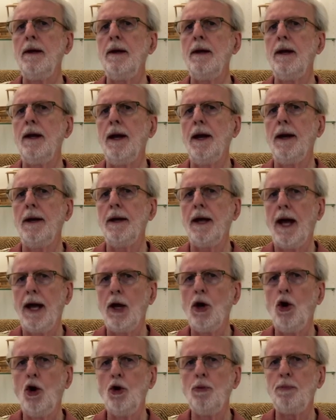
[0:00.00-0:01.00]
and I
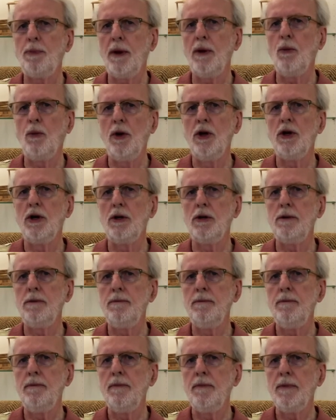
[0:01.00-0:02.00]
hope it will
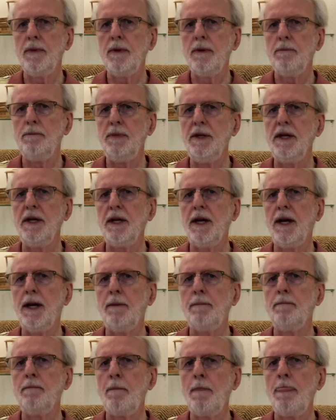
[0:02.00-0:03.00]

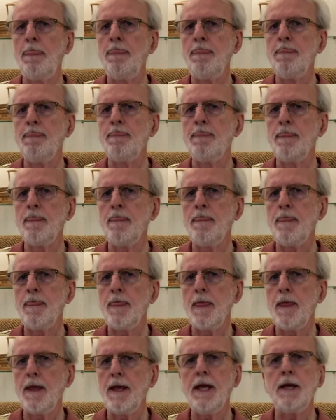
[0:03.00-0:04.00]
become,
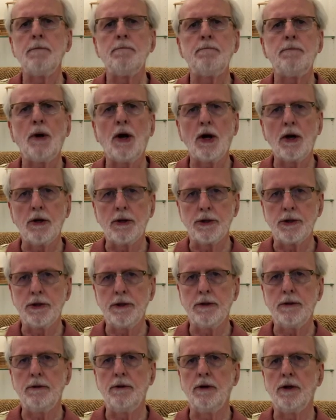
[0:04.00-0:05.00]
in part
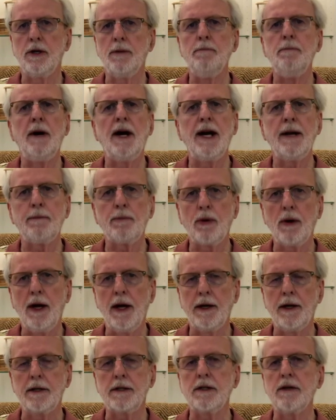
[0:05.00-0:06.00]
or a
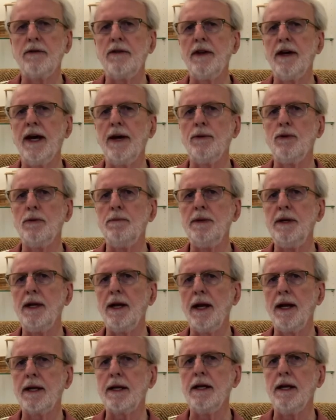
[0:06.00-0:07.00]
byproduct of that, will be
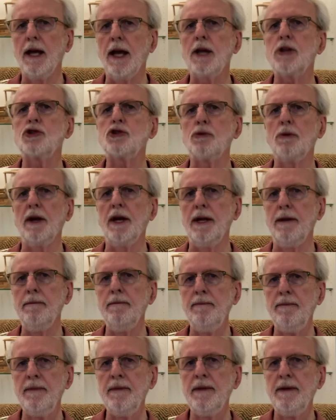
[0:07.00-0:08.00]
like an X-ray
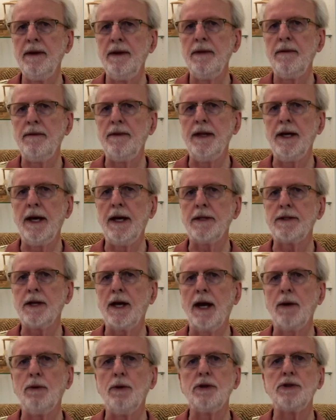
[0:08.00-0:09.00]
that
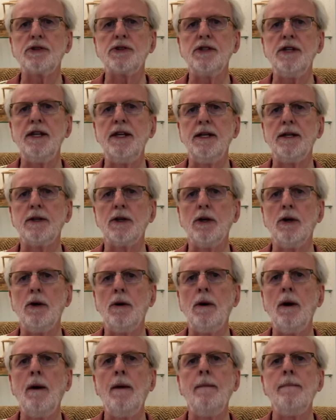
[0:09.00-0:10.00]
I will see and go,
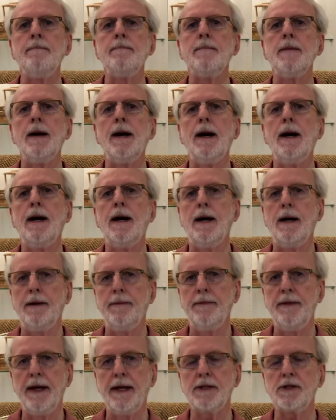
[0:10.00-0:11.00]

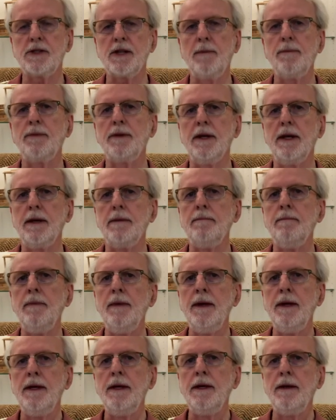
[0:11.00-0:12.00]
that's something
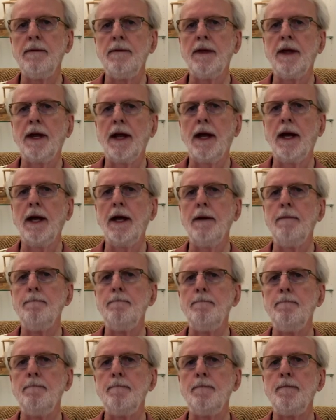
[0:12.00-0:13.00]
that I
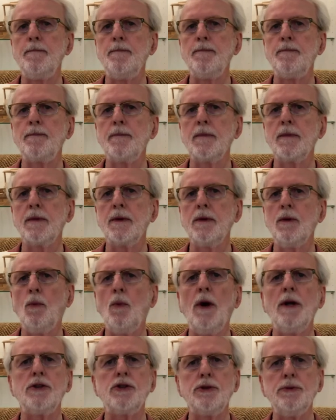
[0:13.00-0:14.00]

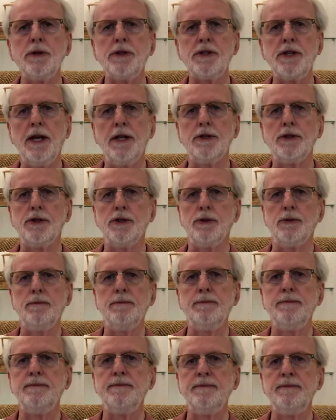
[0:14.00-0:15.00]
want to attend to.
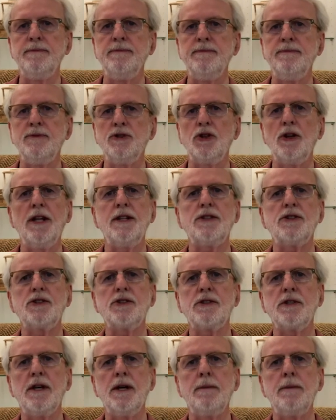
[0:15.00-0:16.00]
Let's